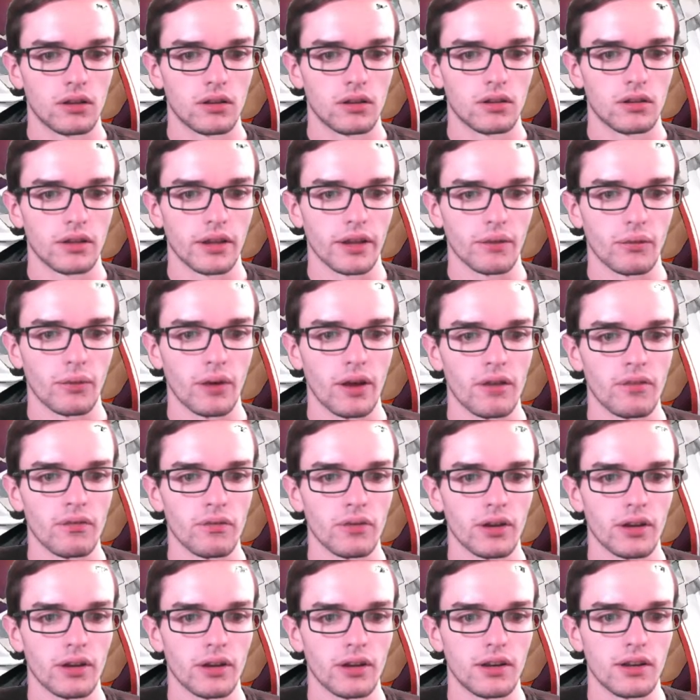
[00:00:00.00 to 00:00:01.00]
Like, why haven't we
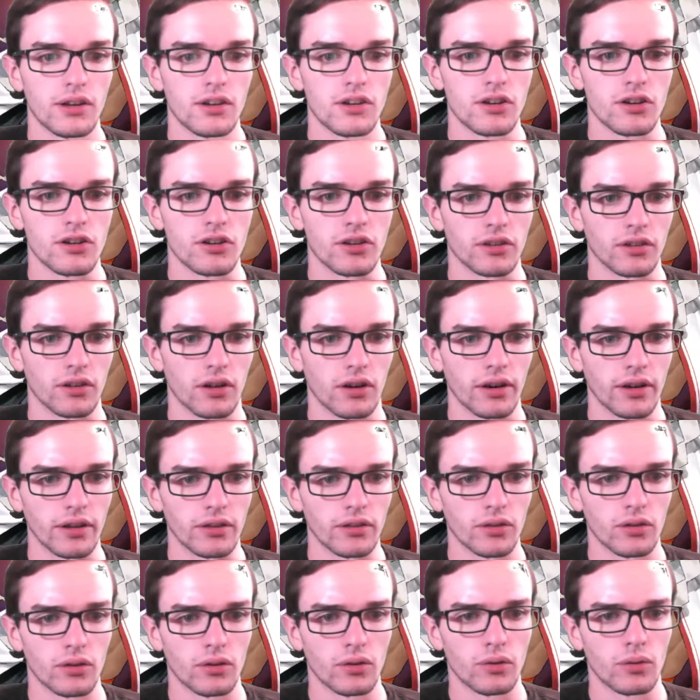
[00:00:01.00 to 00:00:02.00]
gotten any Cherches? All right,
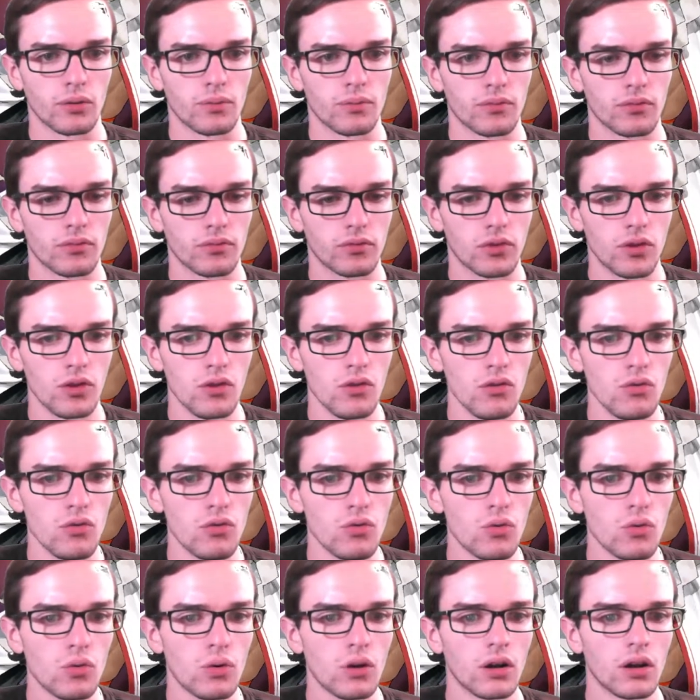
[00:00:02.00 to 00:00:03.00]
so
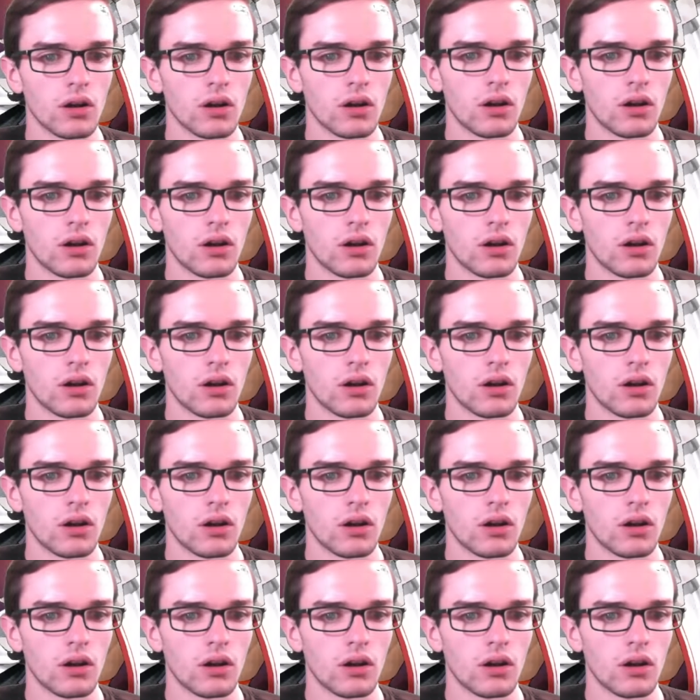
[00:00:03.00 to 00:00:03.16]
you...